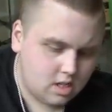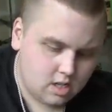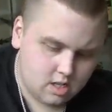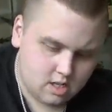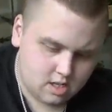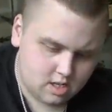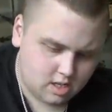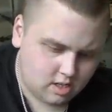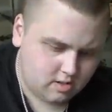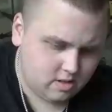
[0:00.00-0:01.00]
Huh,
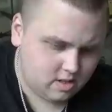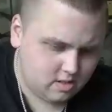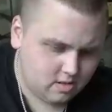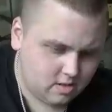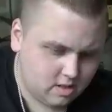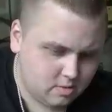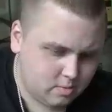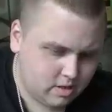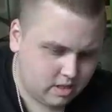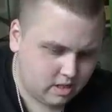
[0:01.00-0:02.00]
I don't know, this is
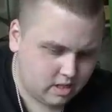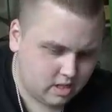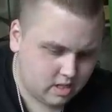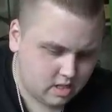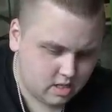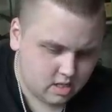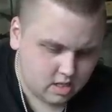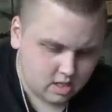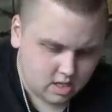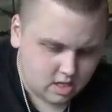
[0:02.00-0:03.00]
weird.
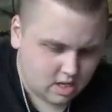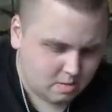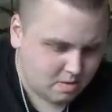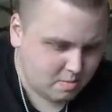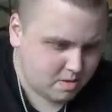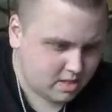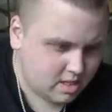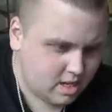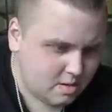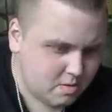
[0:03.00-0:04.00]
Hmm. It might be. We're
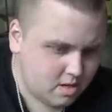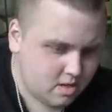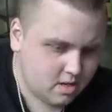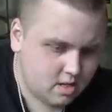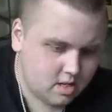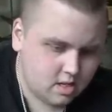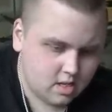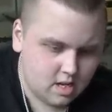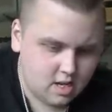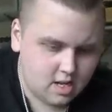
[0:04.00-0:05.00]
gonna have to look a, into that
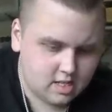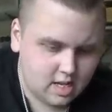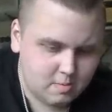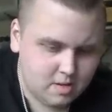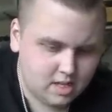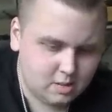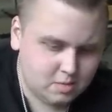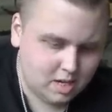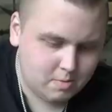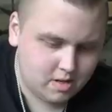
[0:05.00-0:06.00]
real yeah, quick. Yeah, it's gotta be like some
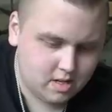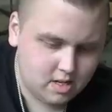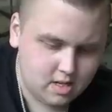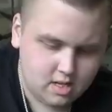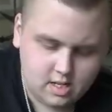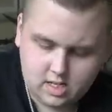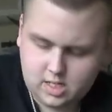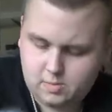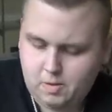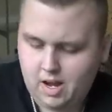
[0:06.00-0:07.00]
type of
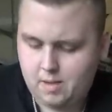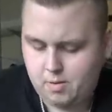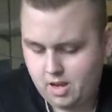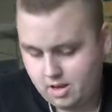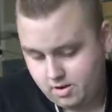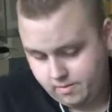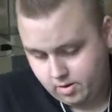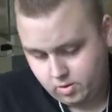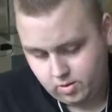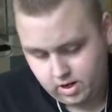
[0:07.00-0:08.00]
spy pen
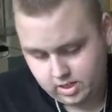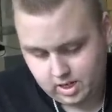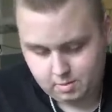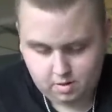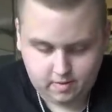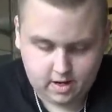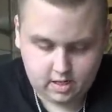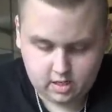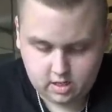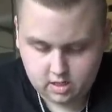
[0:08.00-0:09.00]
recording type no device.
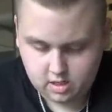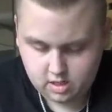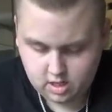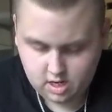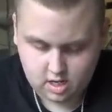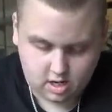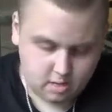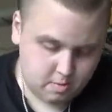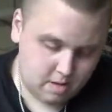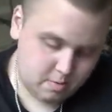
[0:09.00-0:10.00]
papers in there? Yeah, all
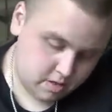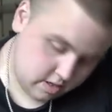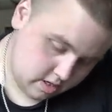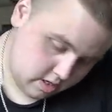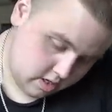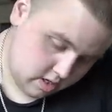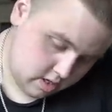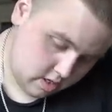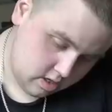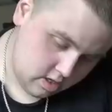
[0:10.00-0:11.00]
the papers are in here.
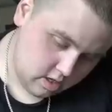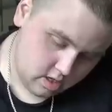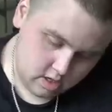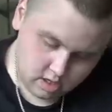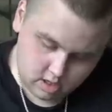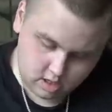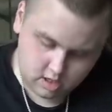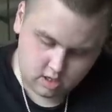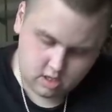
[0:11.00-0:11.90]
Huh.